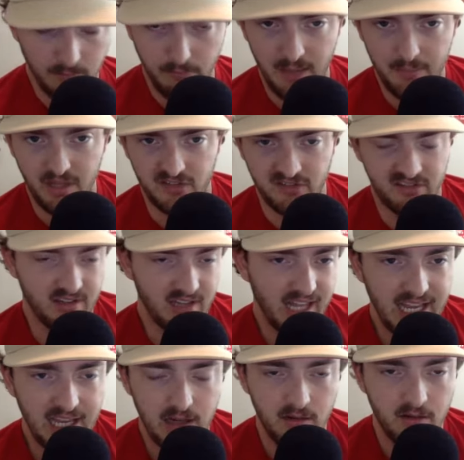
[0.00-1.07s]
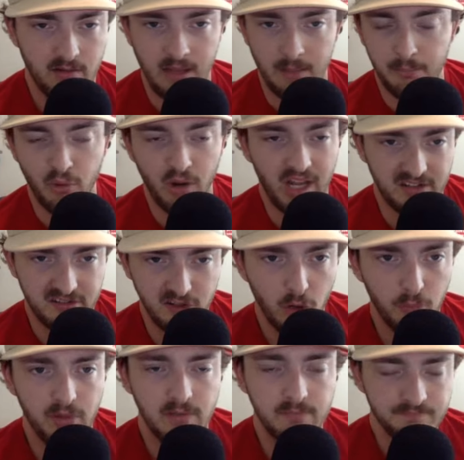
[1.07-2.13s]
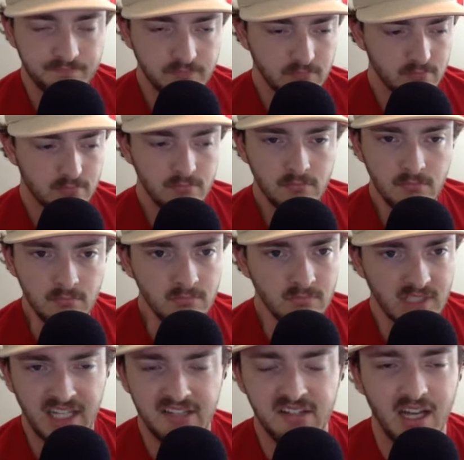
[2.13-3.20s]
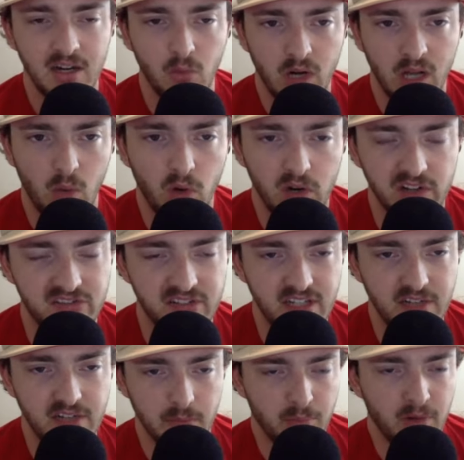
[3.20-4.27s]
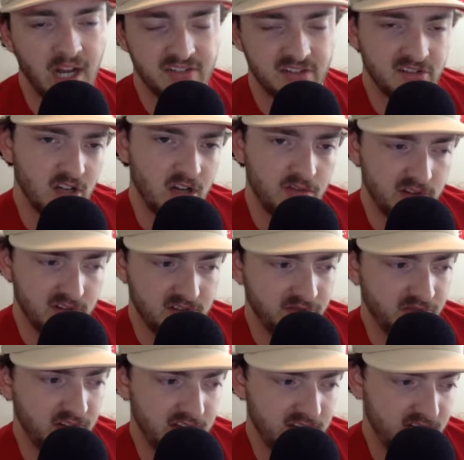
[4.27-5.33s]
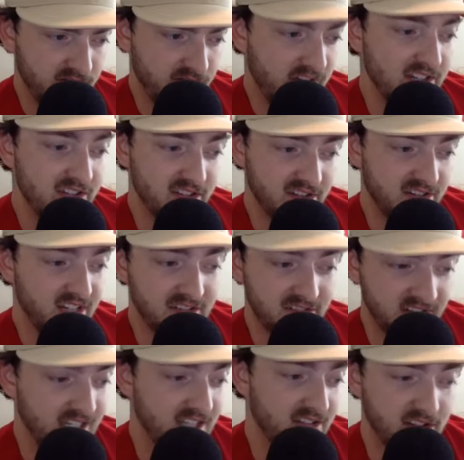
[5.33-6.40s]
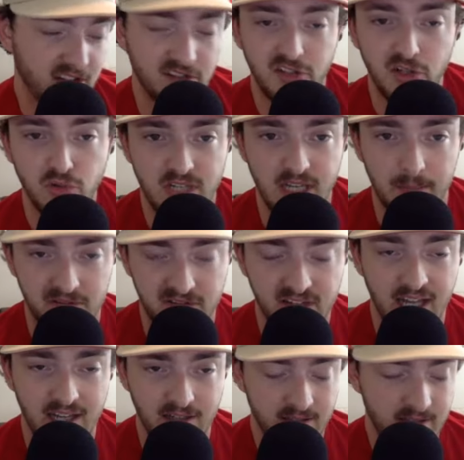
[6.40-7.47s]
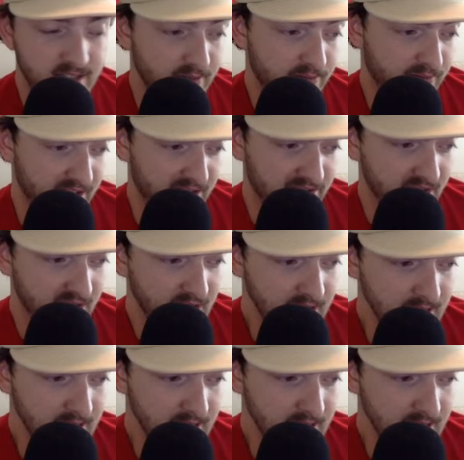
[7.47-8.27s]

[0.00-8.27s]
Maybe a slant that breaks open. That's kind of what I want to see from Nebraska's offense to find, find success against this UTEP set and defense.